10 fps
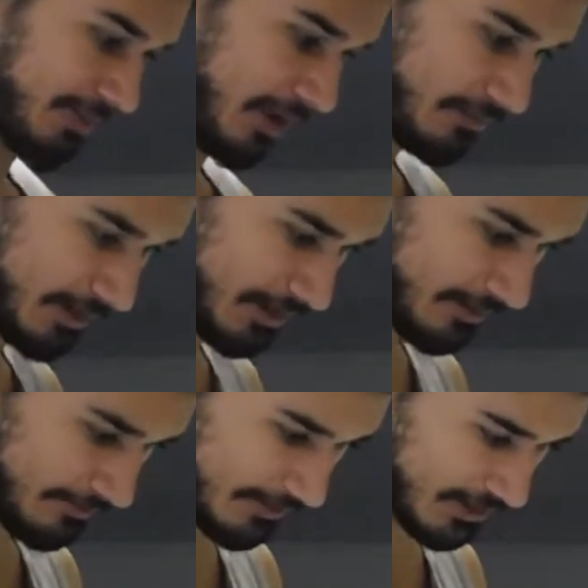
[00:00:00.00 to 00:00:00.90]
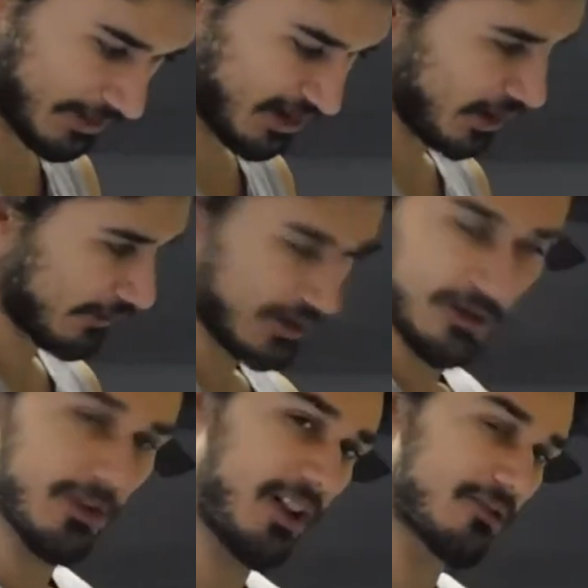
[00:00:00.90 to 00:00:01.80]
probably a little over
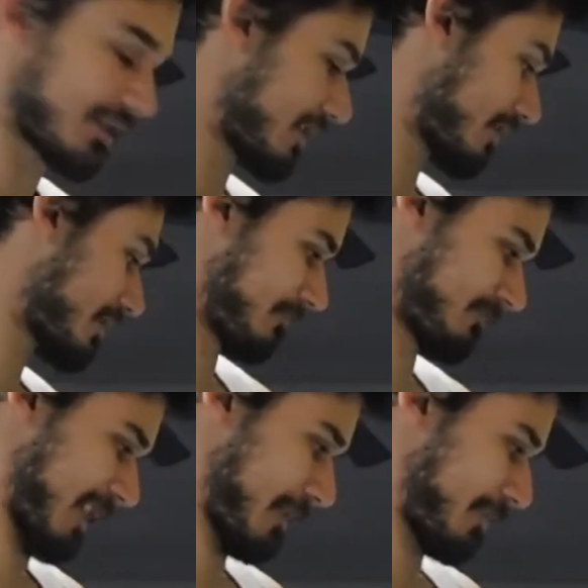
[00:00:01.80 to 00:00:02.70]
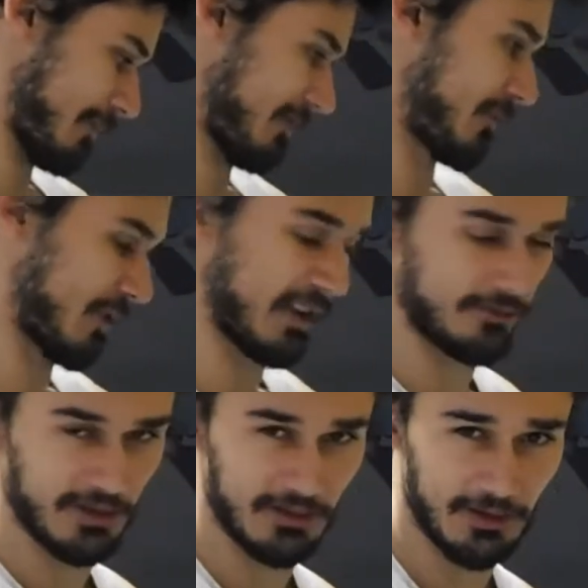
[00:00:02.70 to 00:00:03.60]
2 ounces, like probably 4
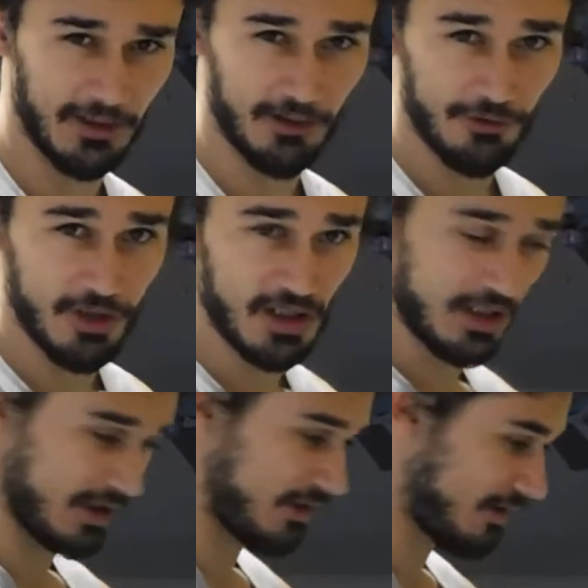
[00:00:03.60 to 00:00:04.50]
ounces of ground chicken.